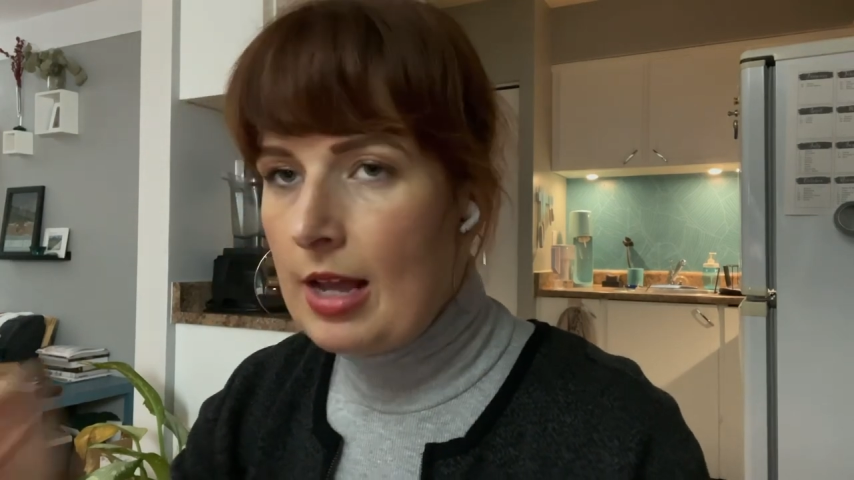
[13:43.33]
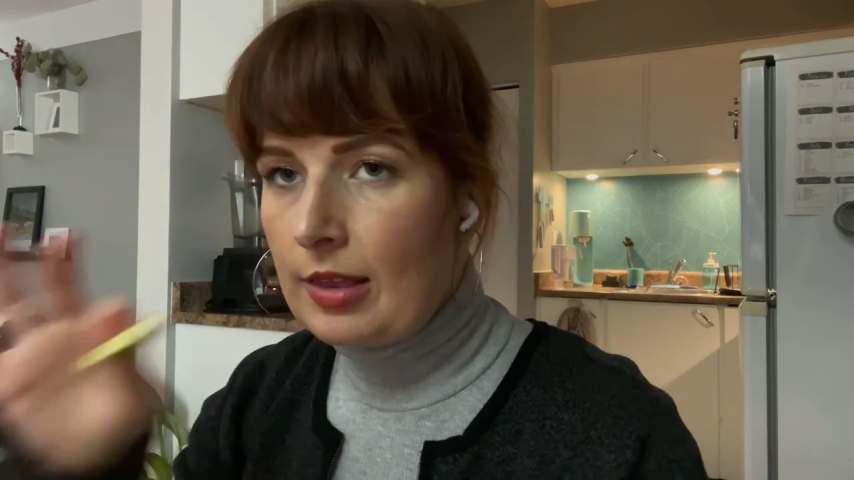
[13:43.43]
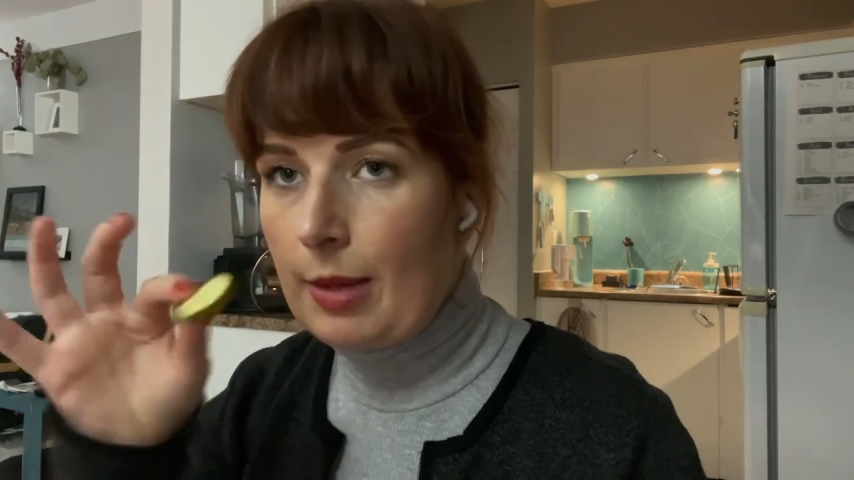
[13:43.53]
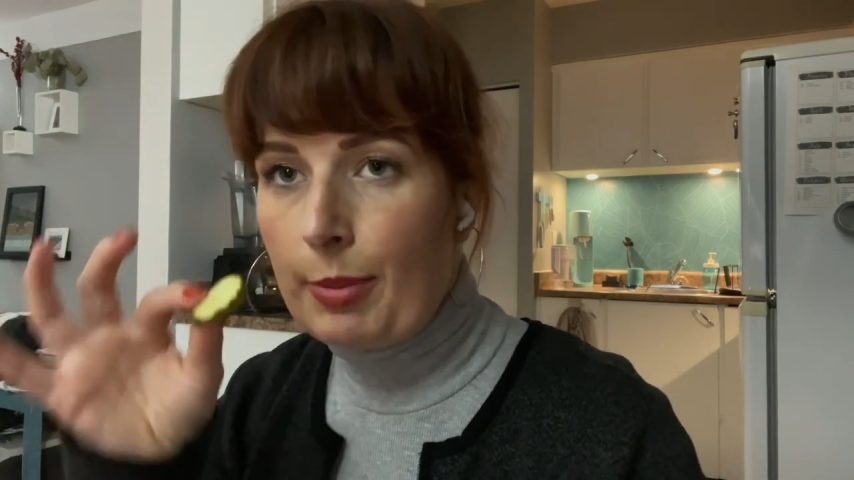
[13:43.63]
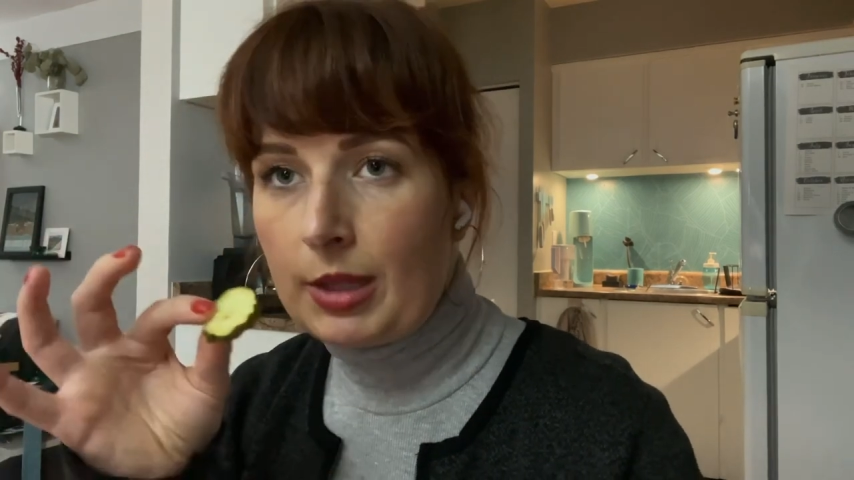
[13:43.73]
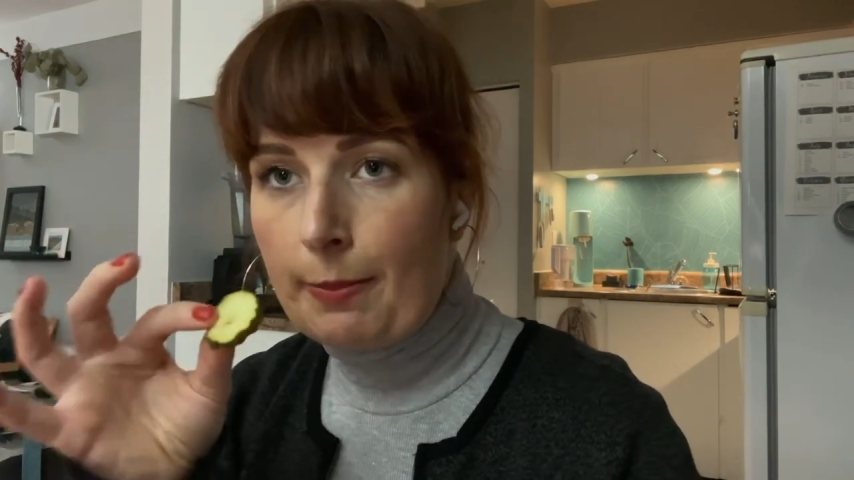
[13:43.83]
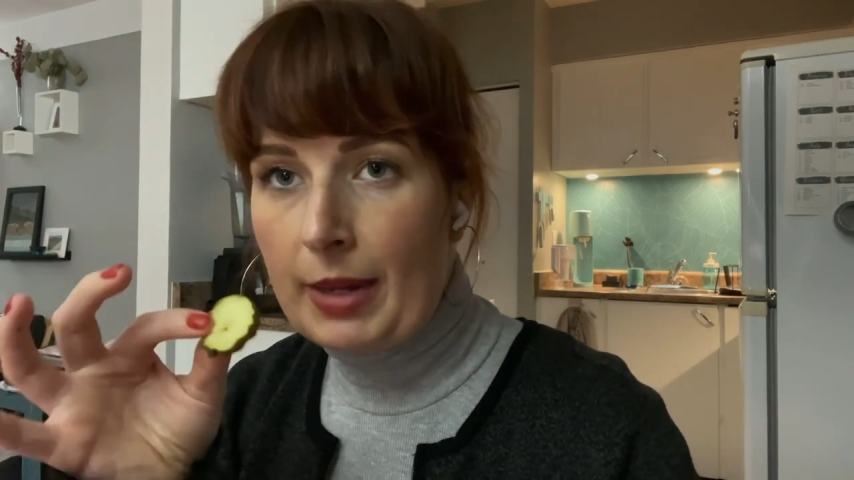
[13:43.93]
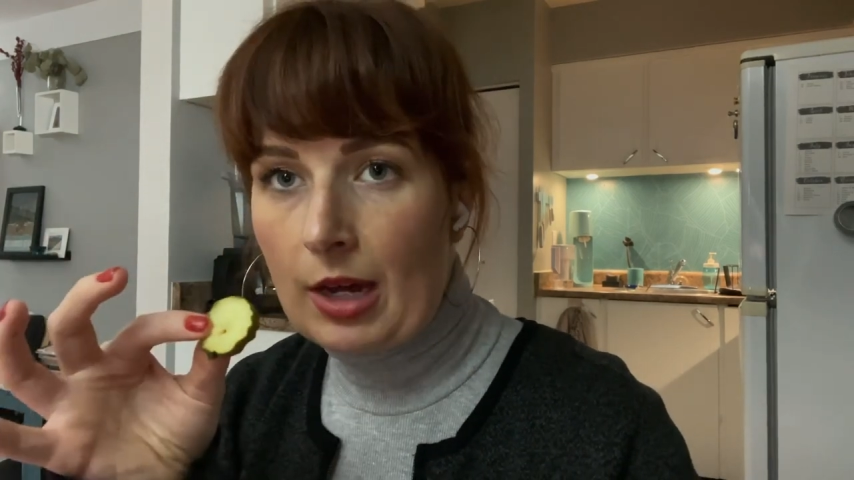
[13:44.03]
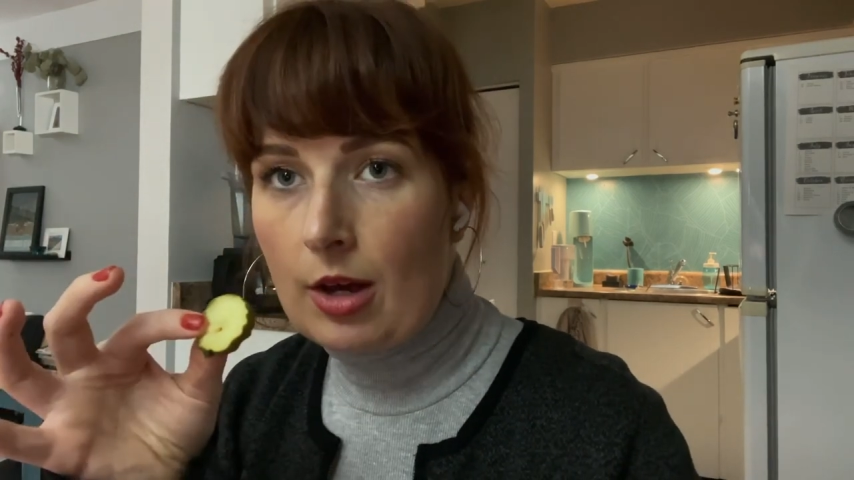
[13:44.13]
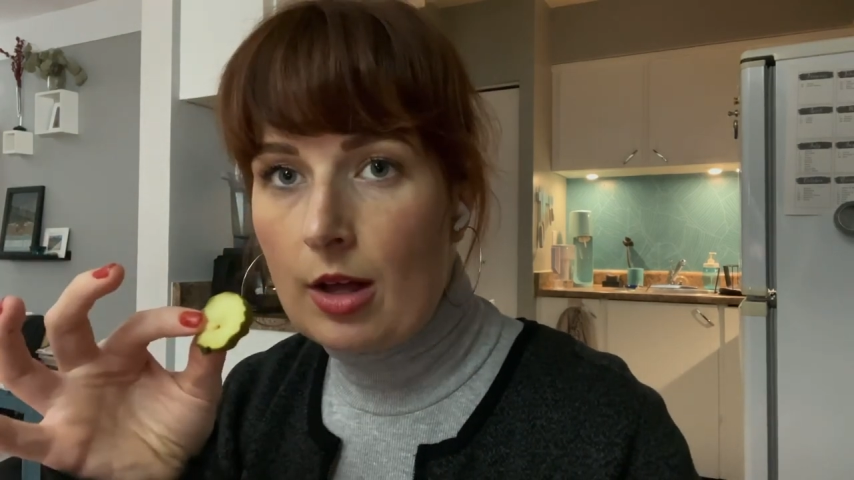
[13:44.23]
They put the
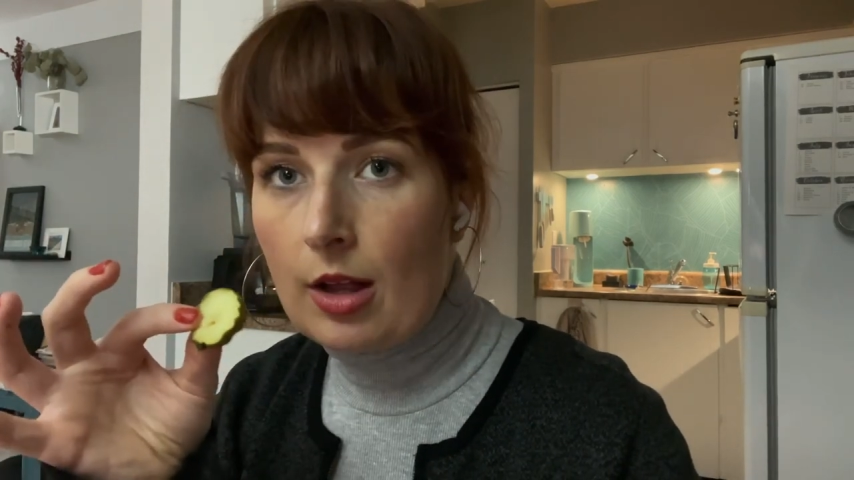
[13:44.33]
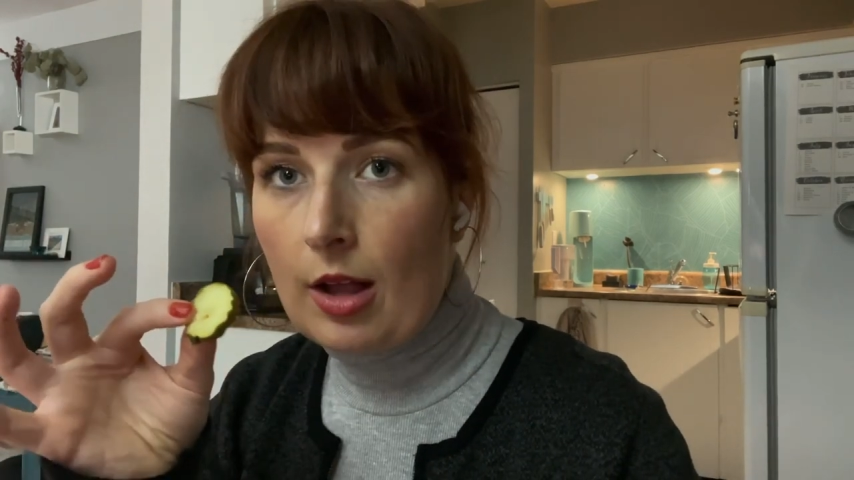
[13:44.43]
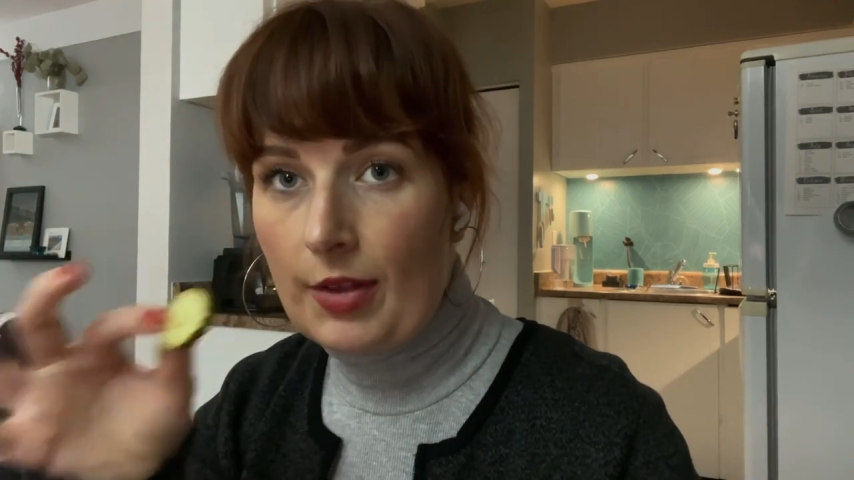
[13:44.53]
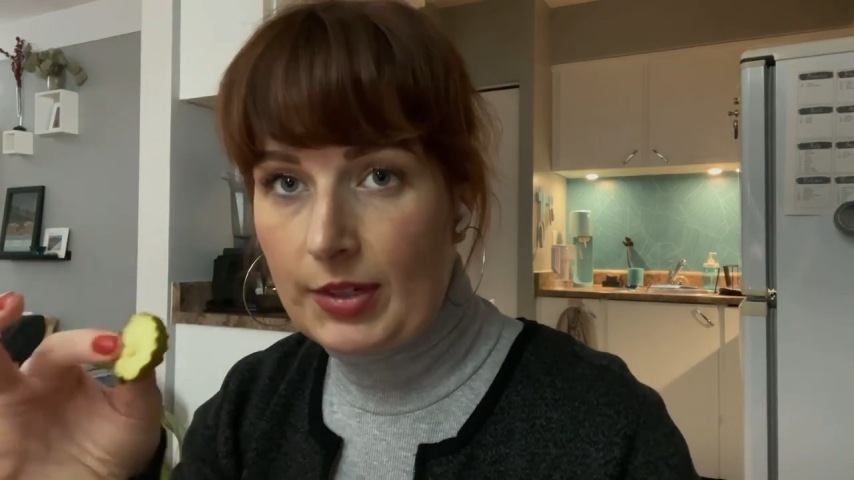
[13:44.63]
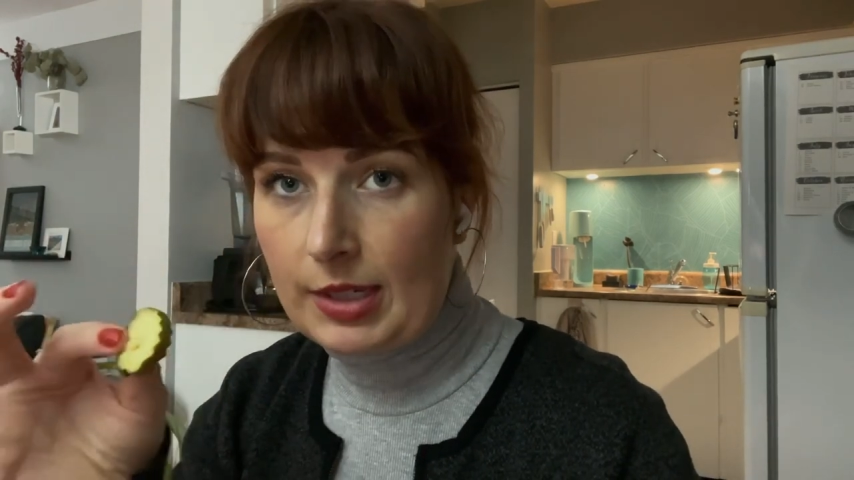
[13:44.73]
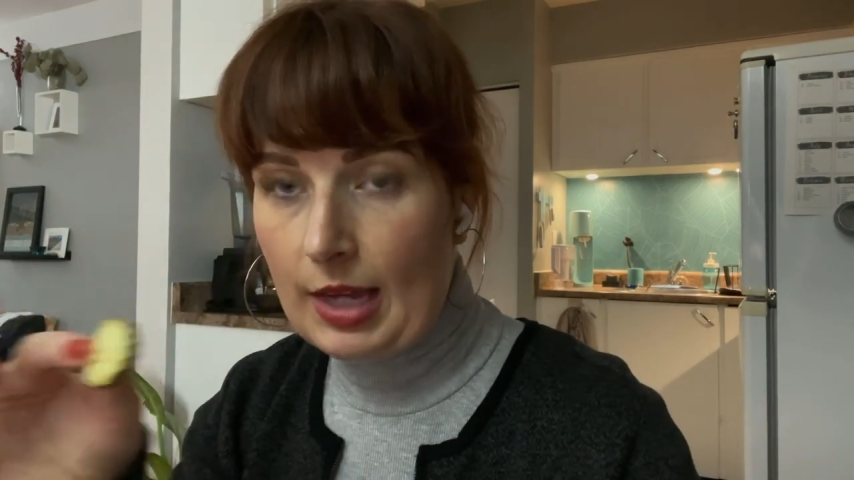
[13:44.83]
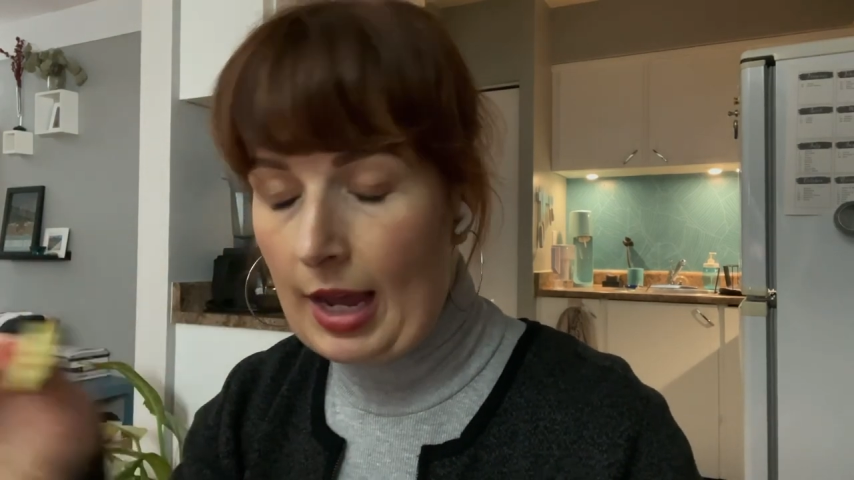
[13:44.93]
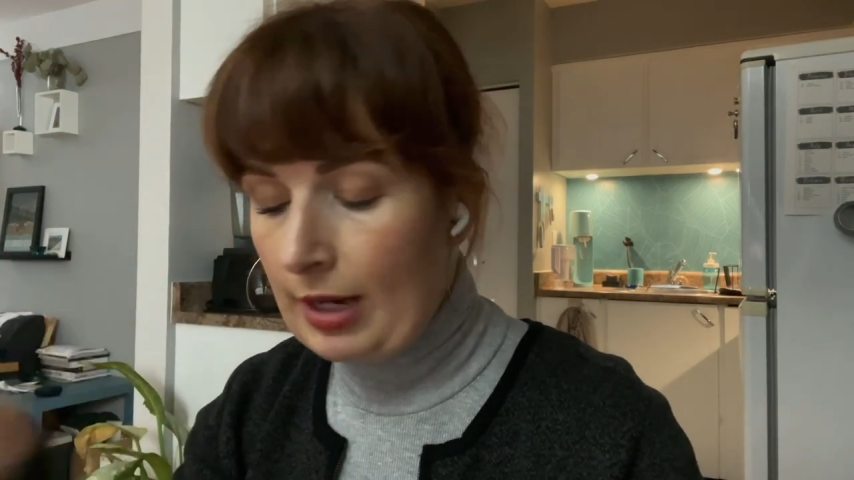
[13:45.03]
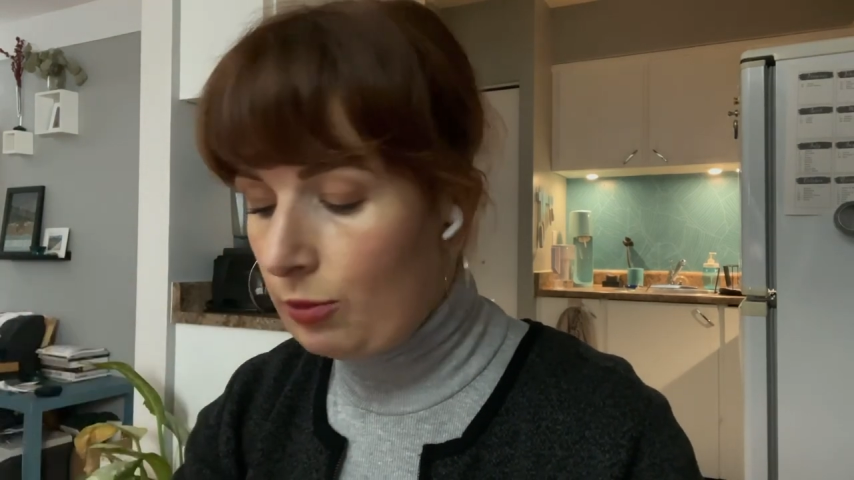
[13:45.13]
pickle on the side,